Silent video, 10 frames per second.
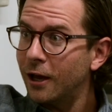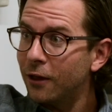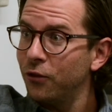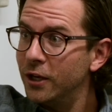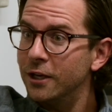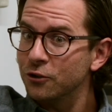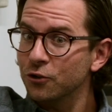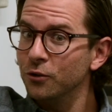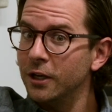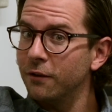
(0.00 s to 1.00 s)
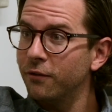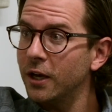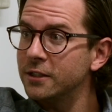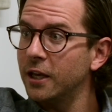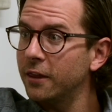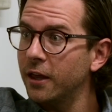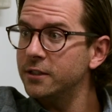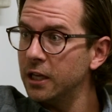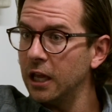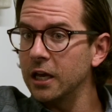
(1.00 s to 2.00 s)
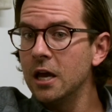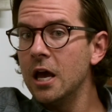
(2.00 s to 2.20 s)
I think it truly affects, like they say like,